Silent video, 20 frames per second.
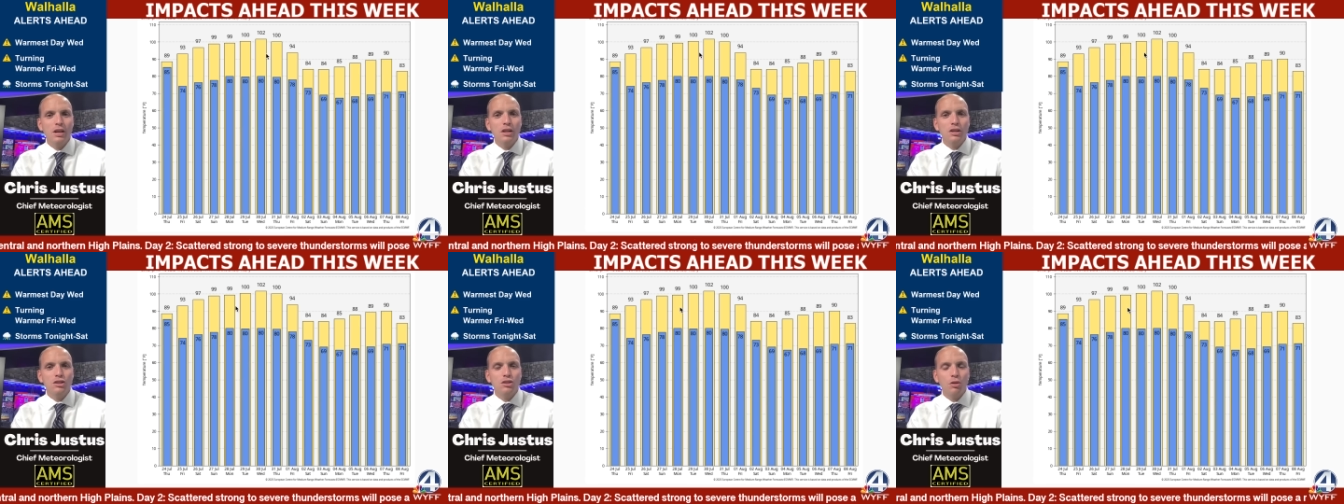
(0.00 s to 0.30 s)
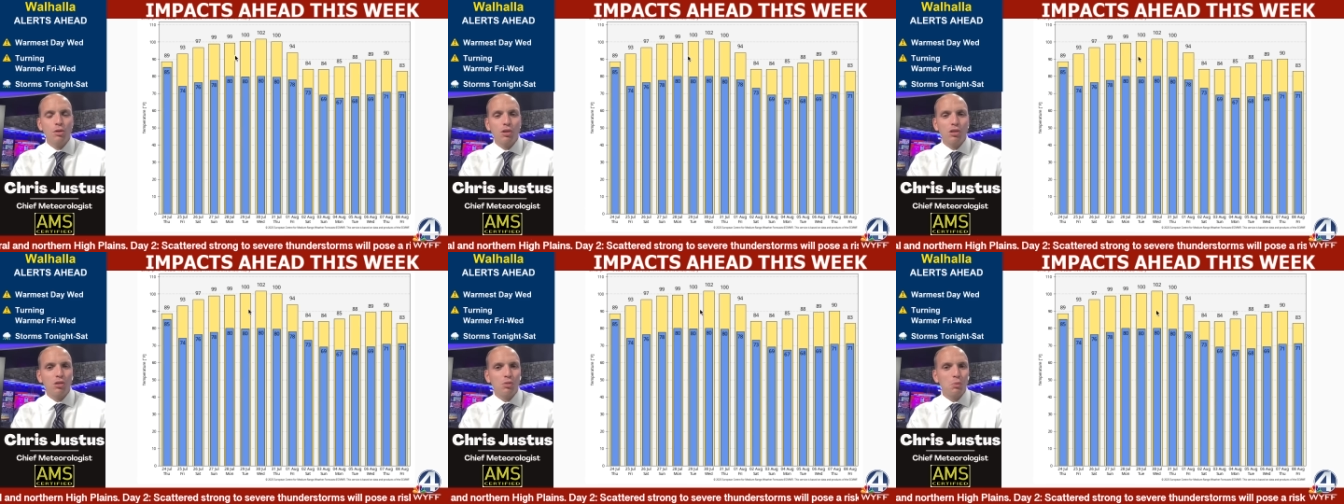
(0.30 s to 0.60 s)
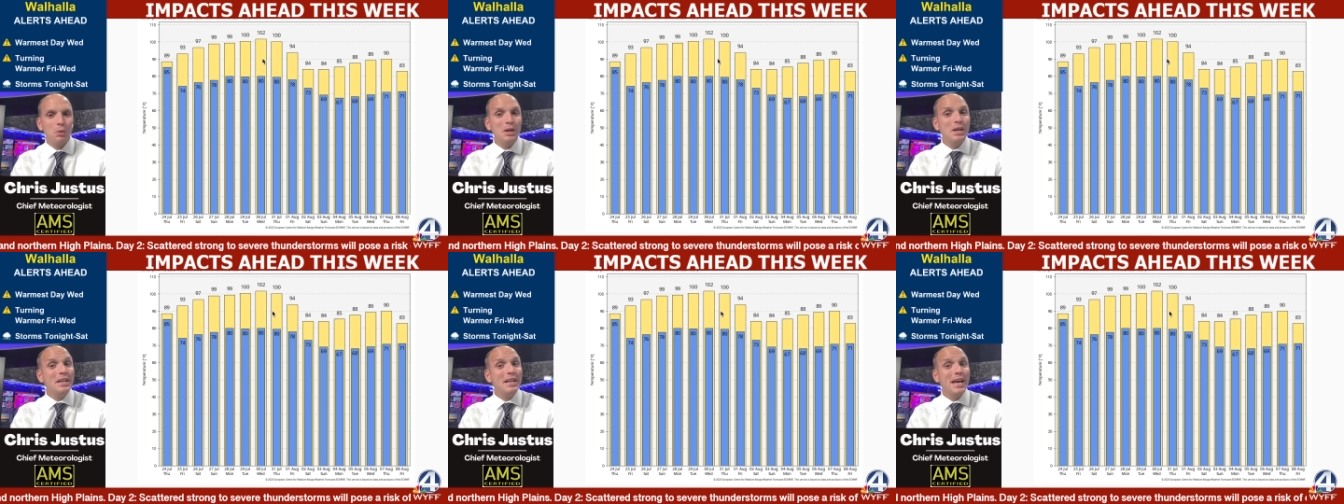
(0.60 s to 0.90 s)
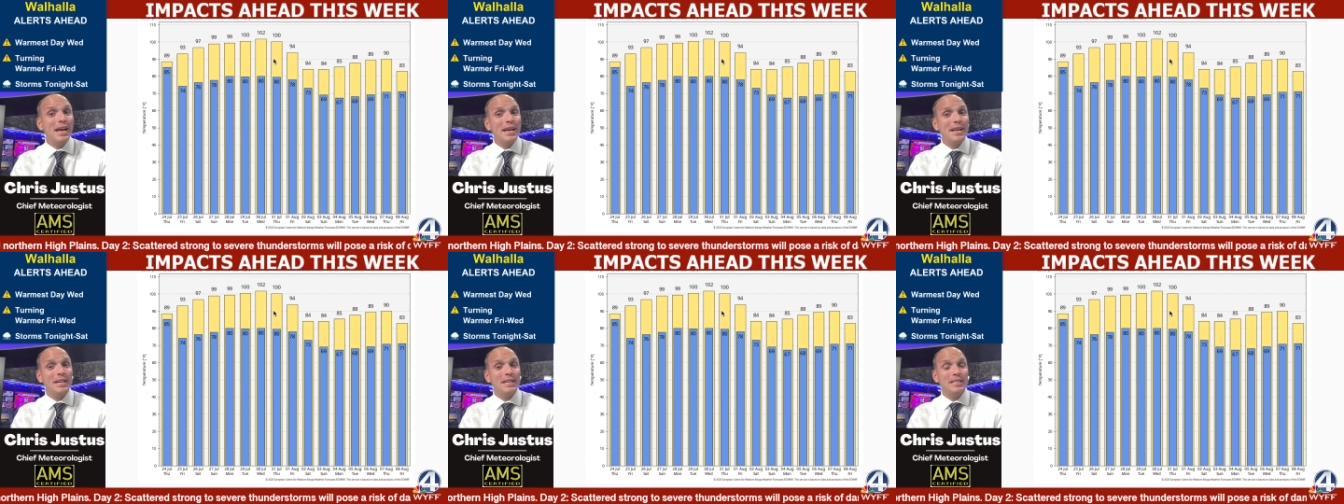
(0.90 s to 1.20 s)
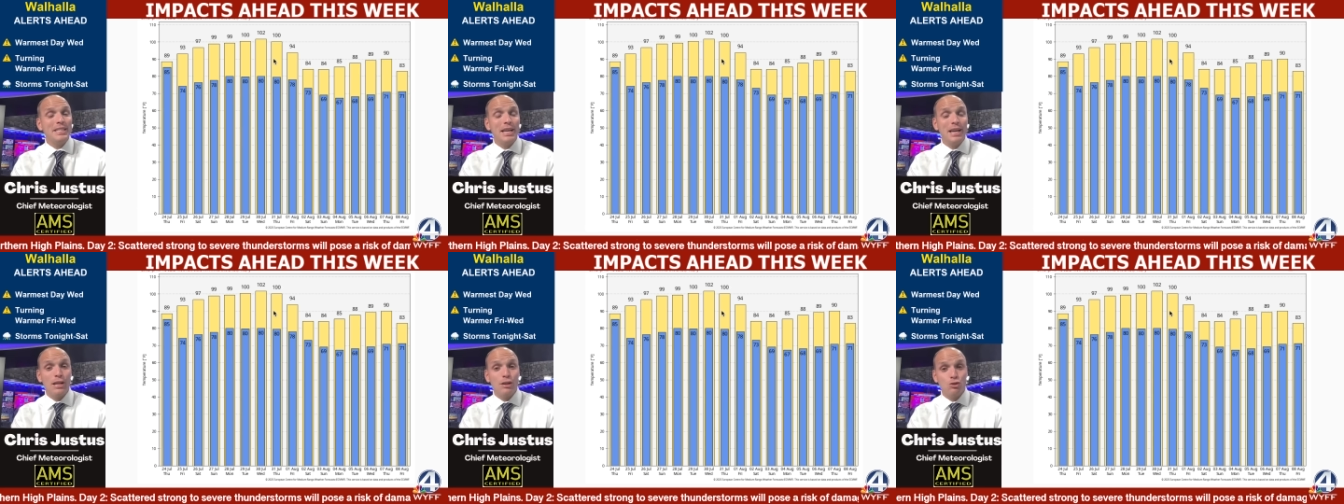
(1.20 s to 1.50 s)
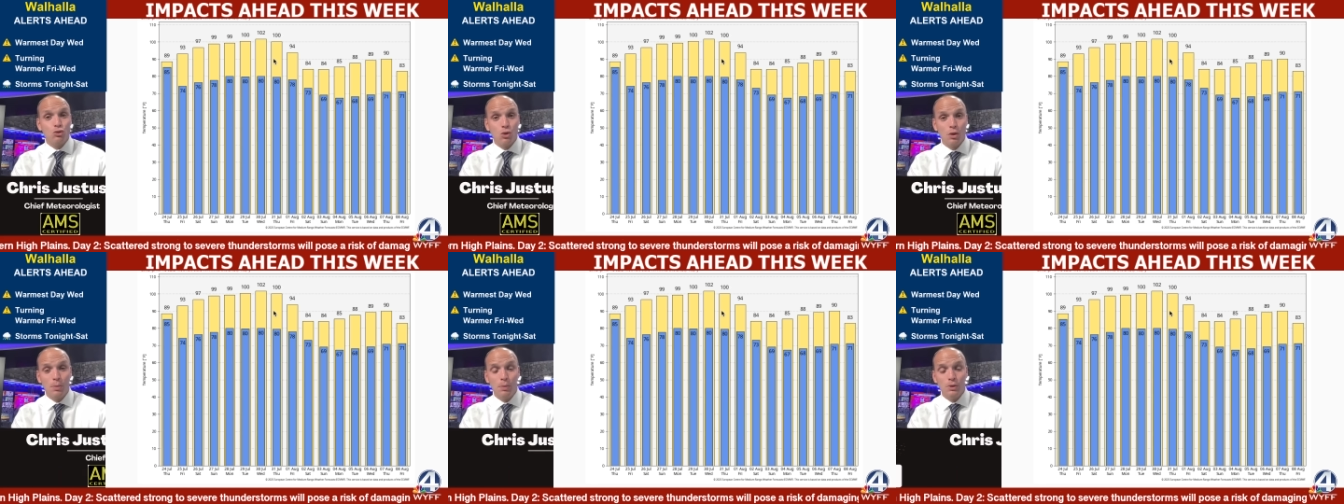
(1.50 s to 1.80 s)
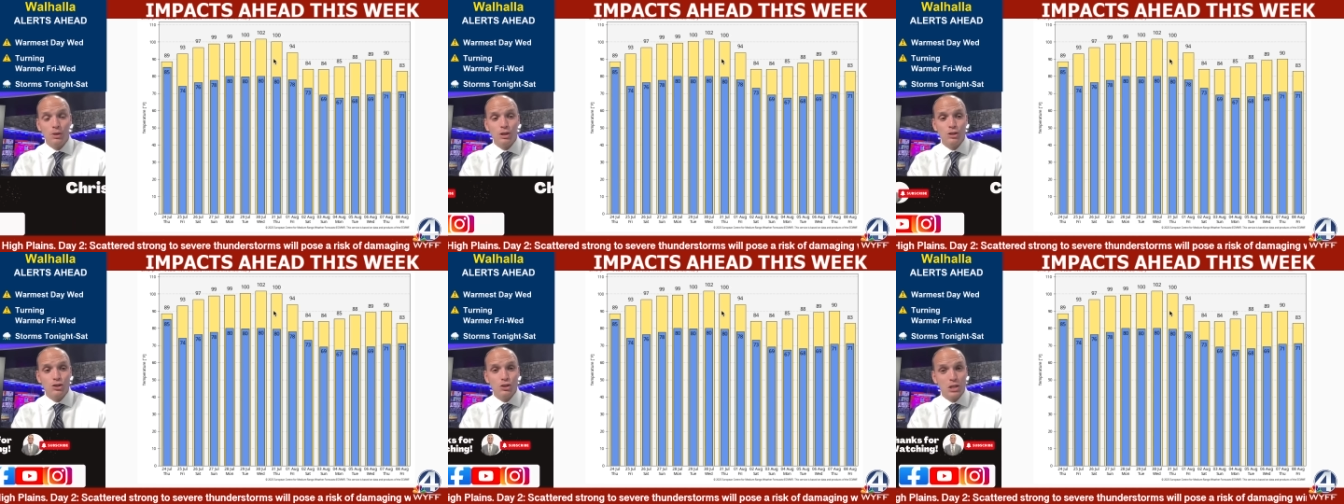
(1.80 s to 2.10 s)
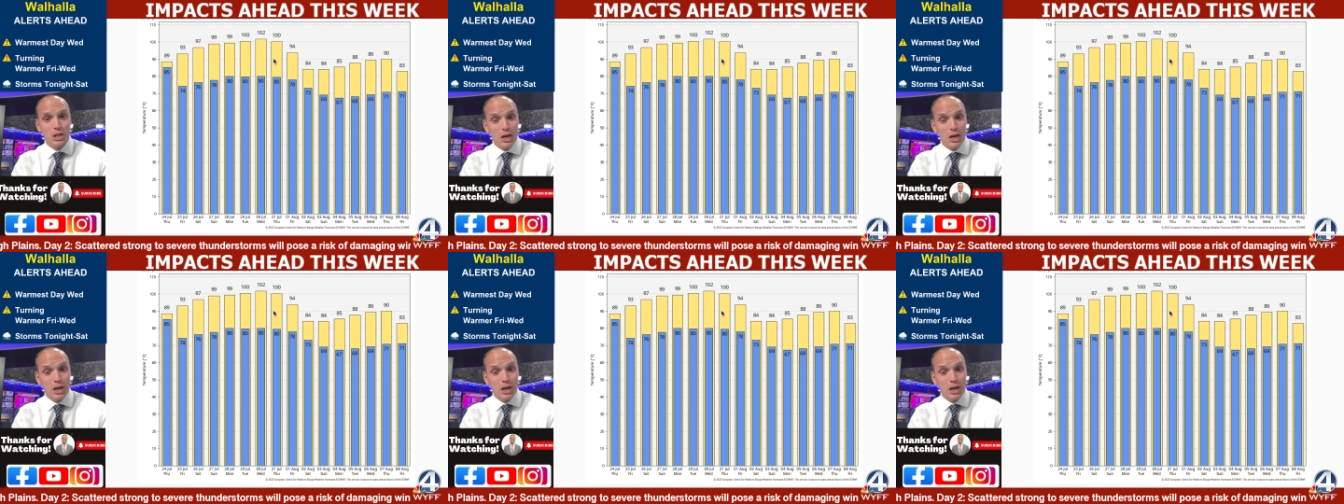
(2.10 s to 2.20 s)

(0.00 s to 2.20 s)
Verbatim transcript: So three days in triple digit